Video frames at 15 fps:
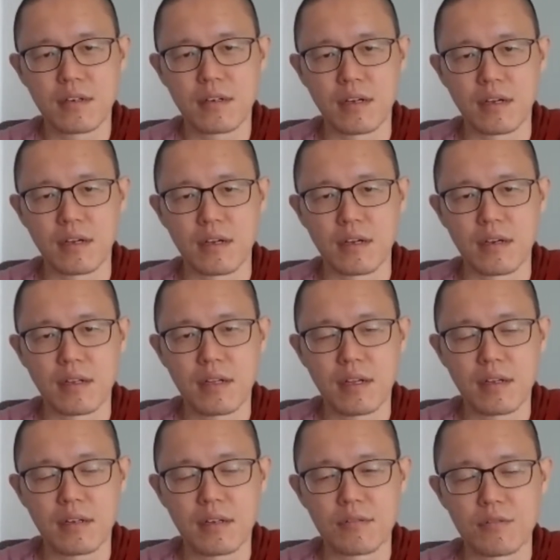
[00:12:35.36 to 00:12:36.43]
uh,
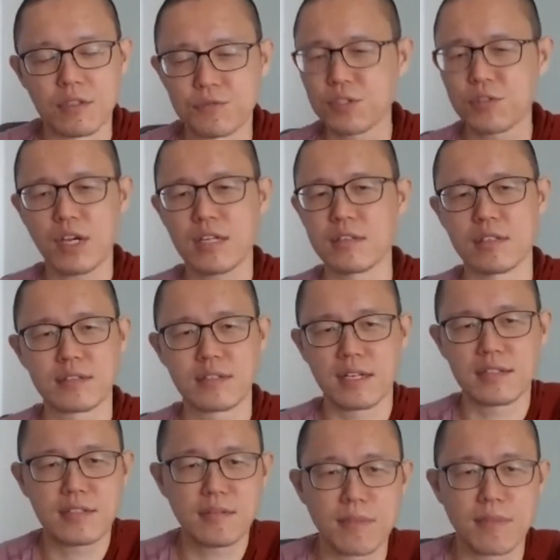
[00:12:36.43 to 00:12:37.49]
we feel quite
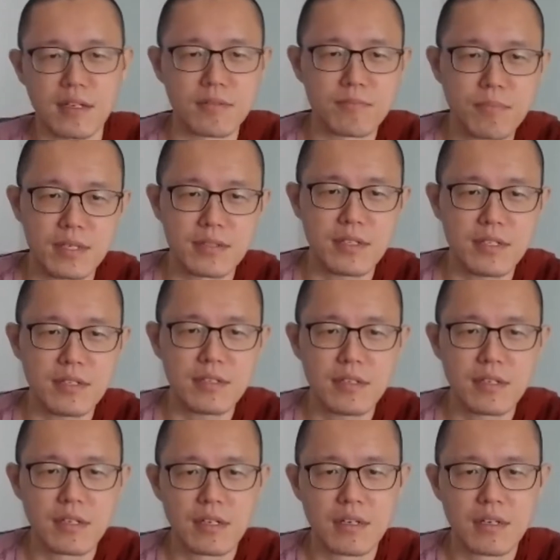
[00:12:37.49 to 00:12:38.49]
disgusted by the person.